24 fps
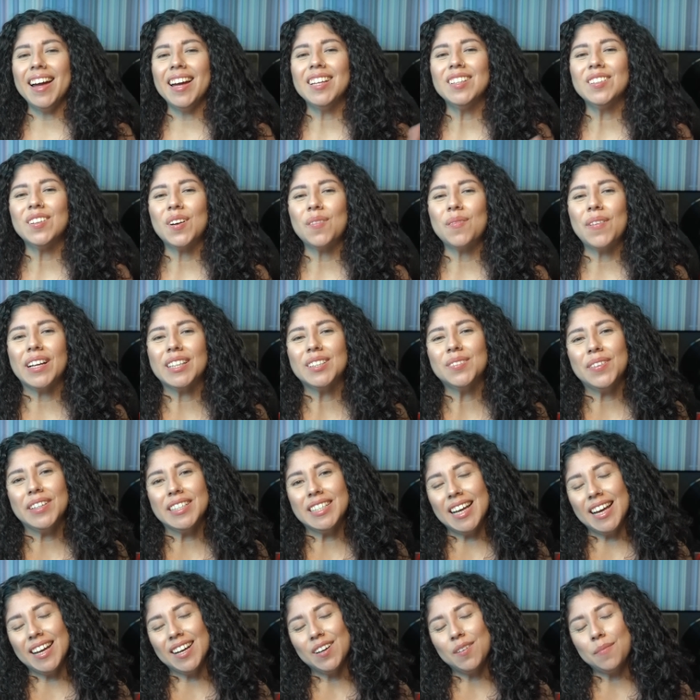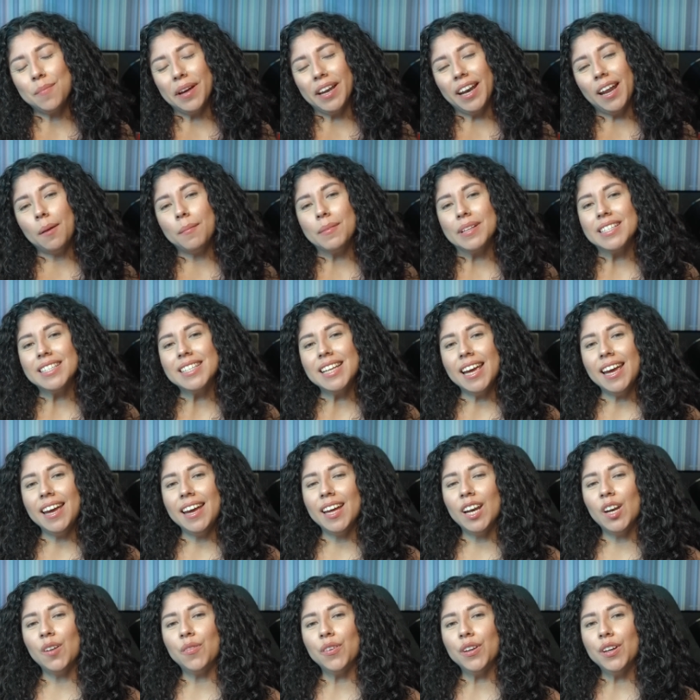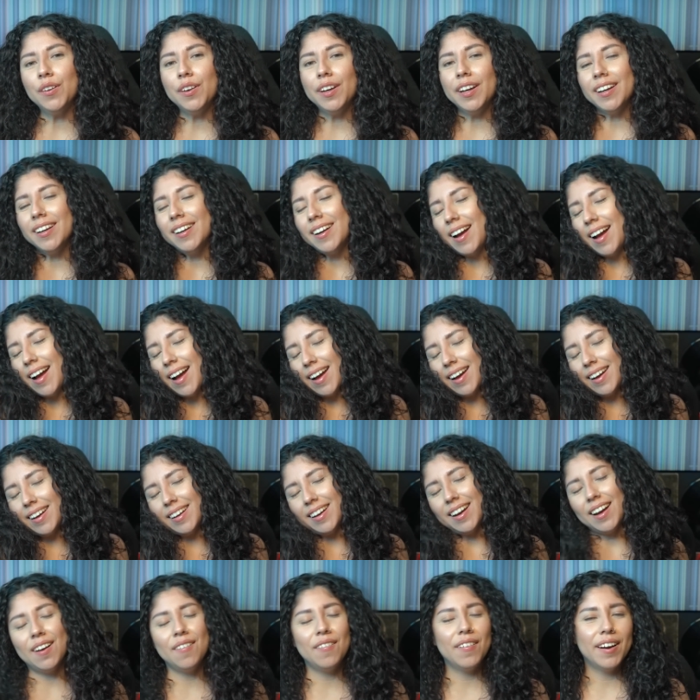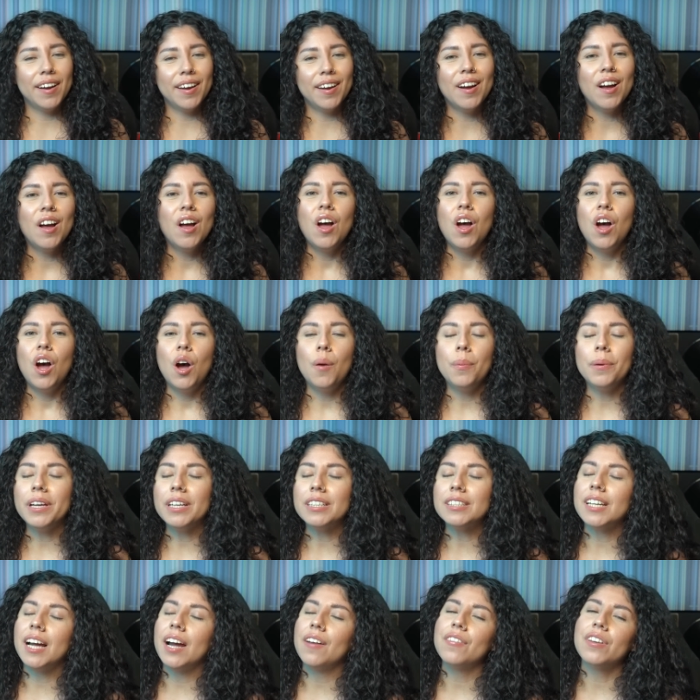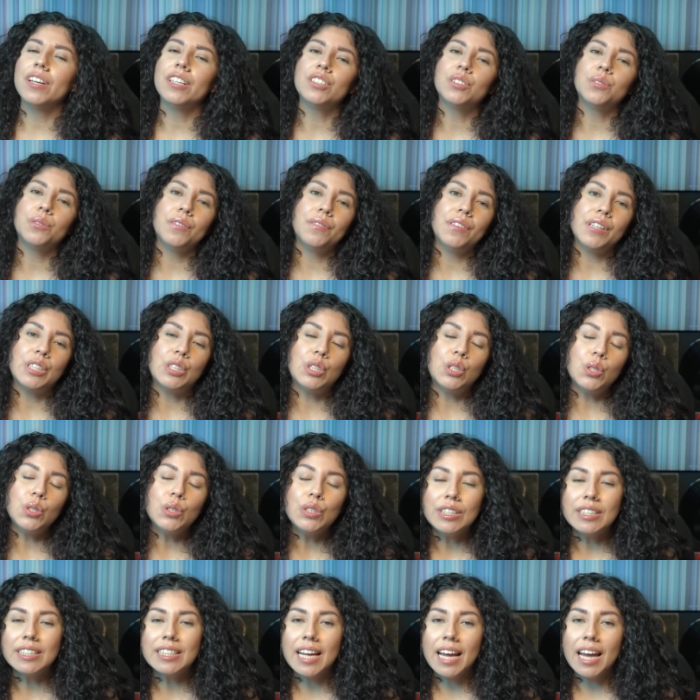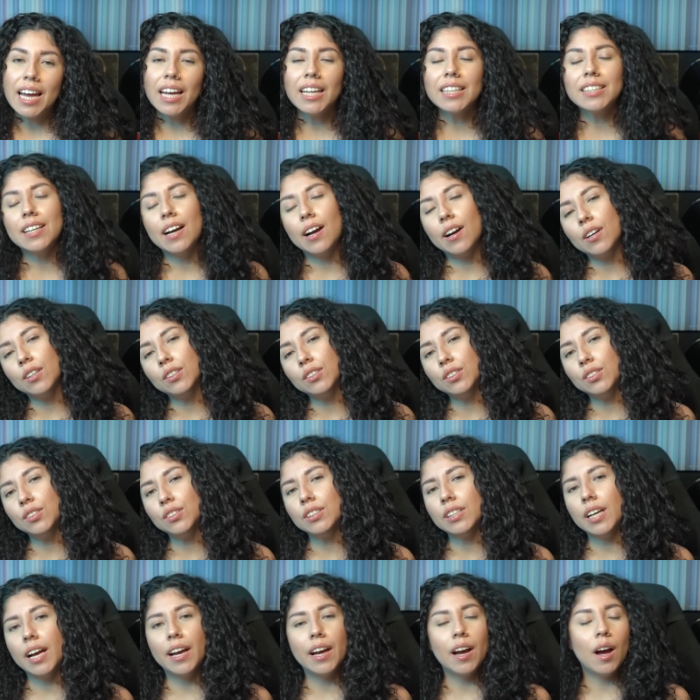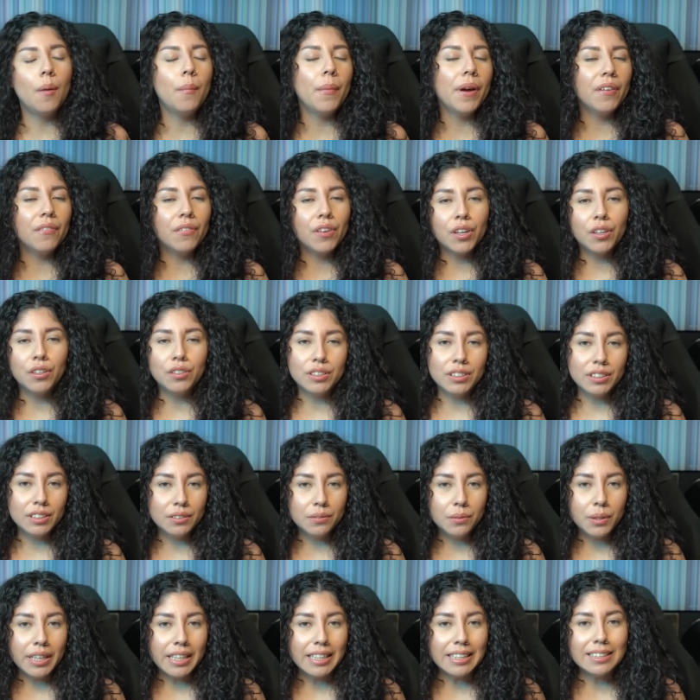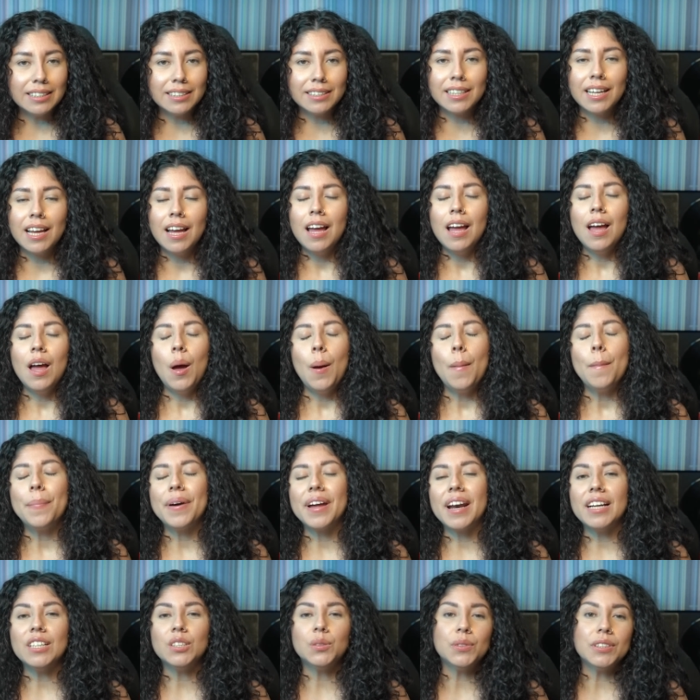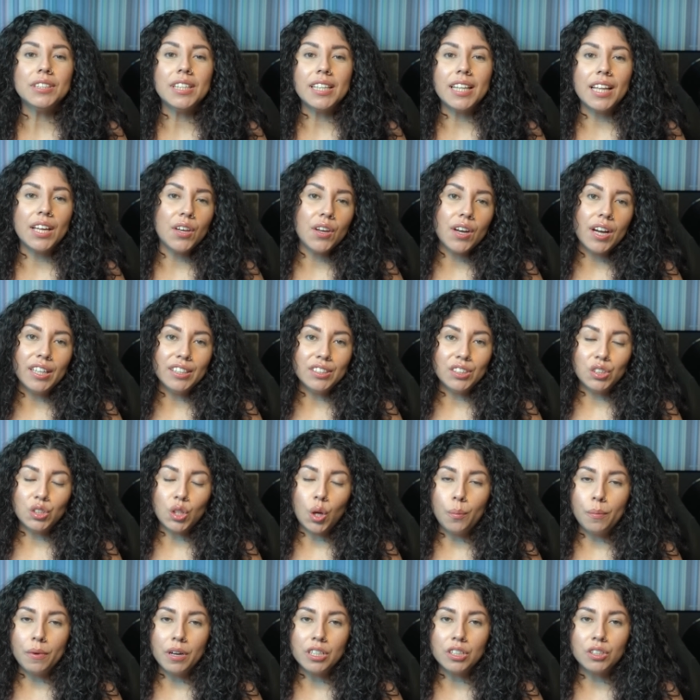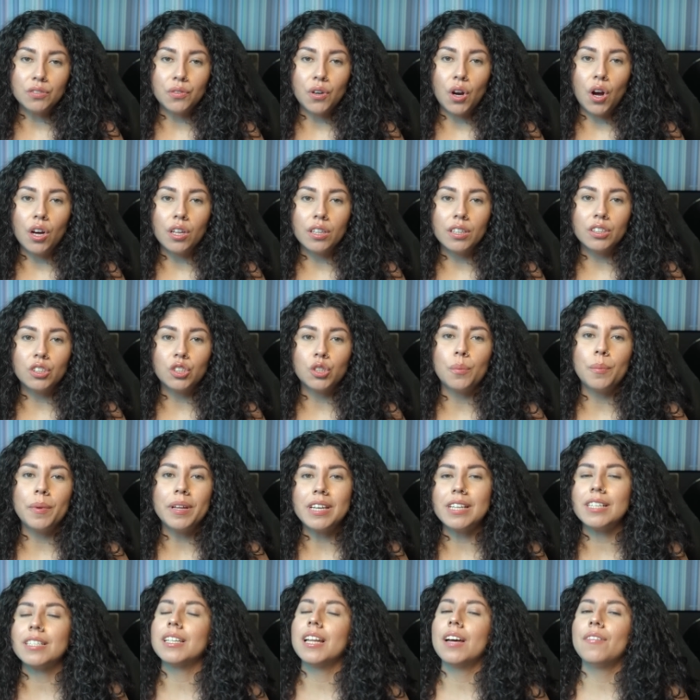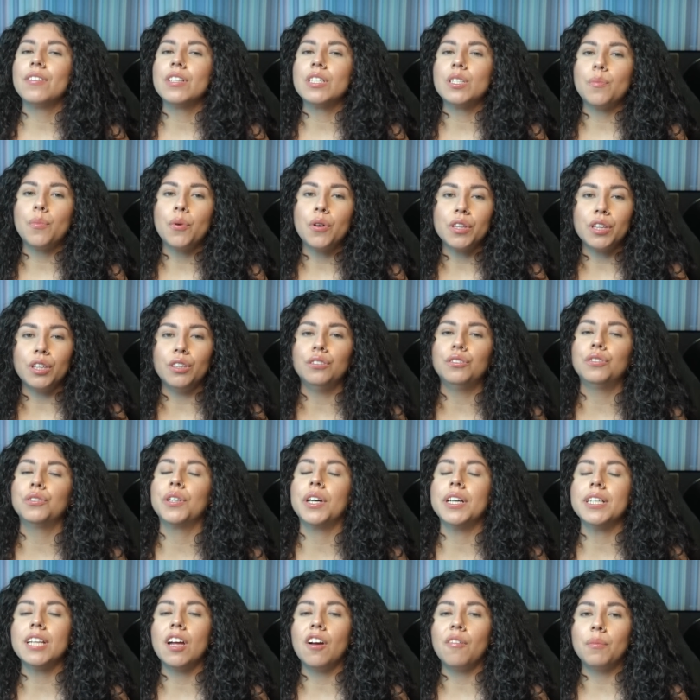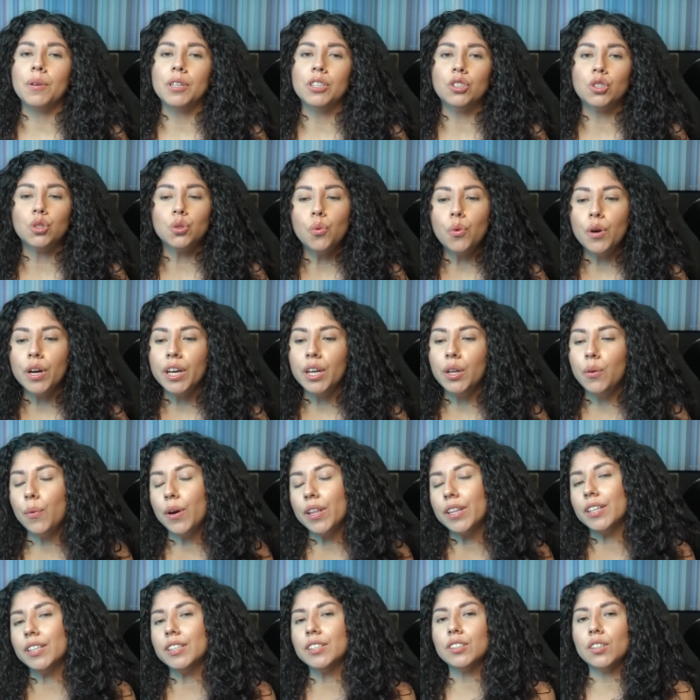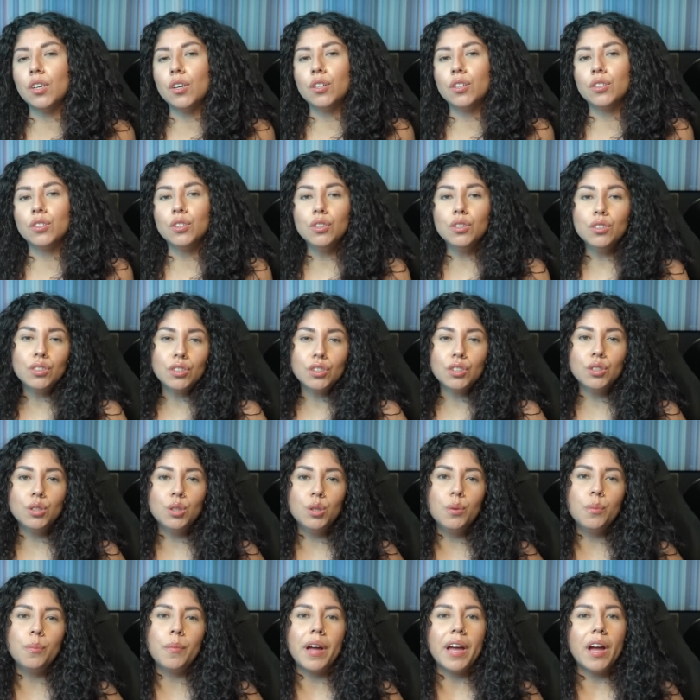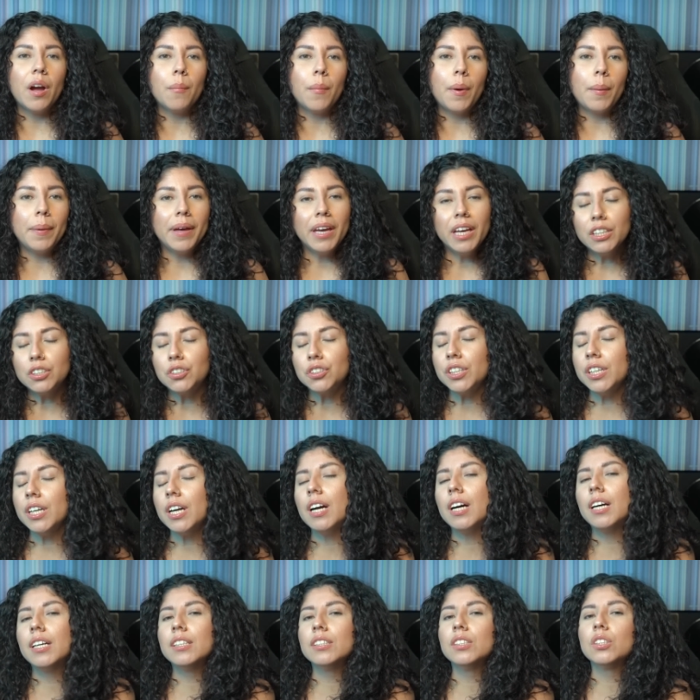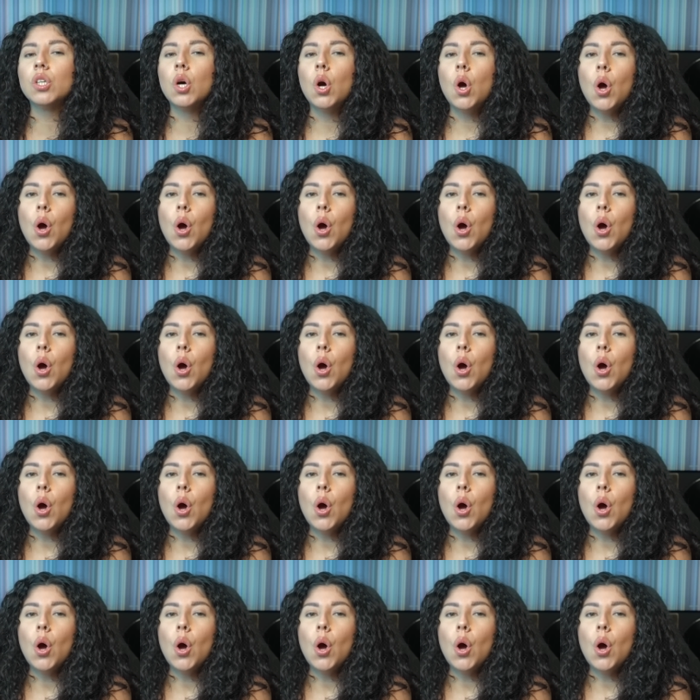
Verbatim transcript: guys, welcome back to my channel. My name is Dee, and if you're new here, hi, how are you? Hope you guys are having a terrific Tuesday, Taco Tuesday, however you do it. But I just want to say thank you guys so much for all the tremendous love and support that you guys have been showing, whether it's on YouTube, on my Patreons,